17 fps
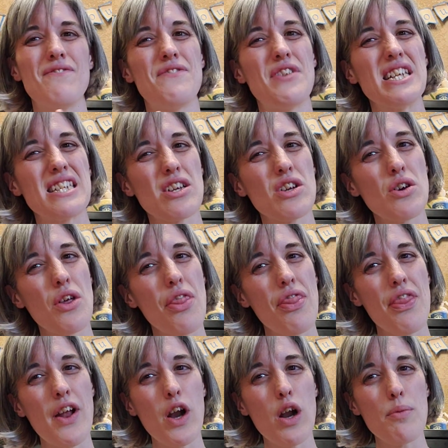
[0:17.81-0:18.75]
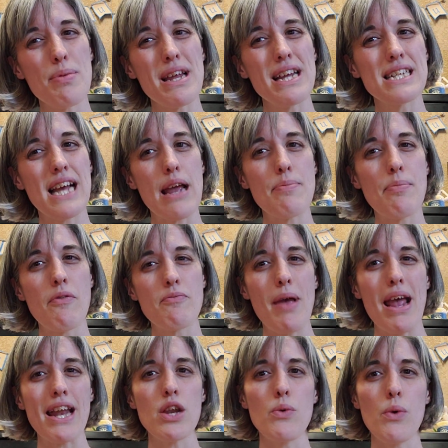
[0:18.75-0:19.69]
physical therapy type of
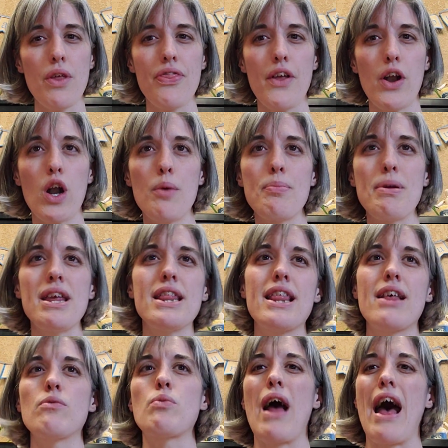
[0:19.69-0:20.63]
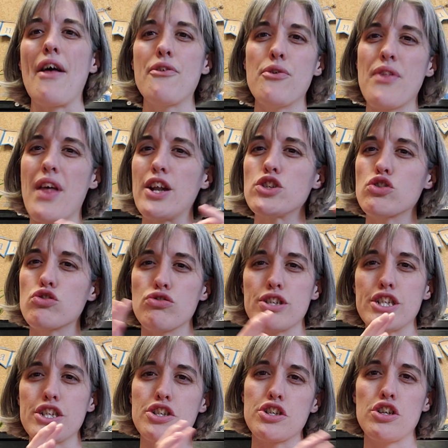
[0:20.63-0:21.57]
manual therapy that rather than
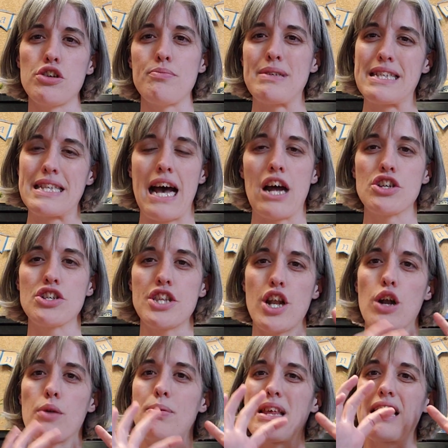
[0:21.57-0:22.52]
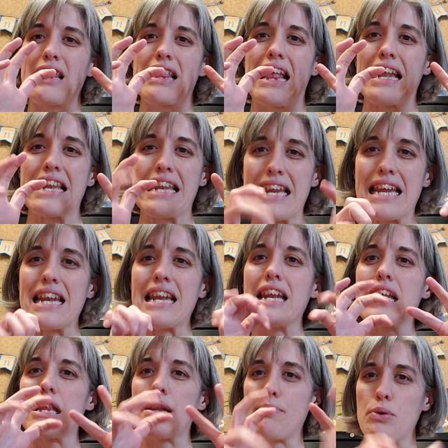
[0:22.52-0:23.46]
traditional massage therapy with the
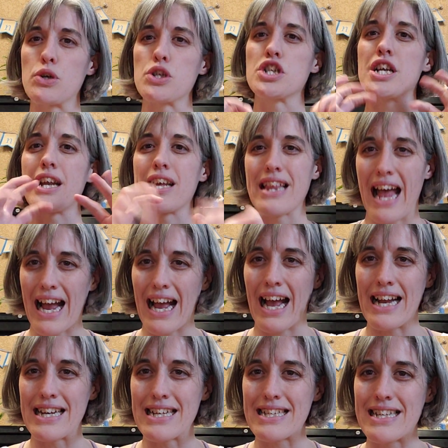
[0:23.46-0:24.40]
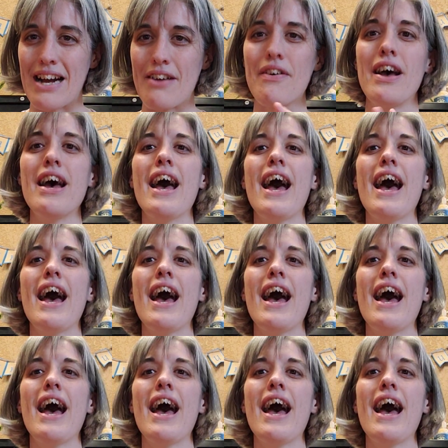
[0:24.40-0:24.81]
kneading and the pushing and that kind of stuff.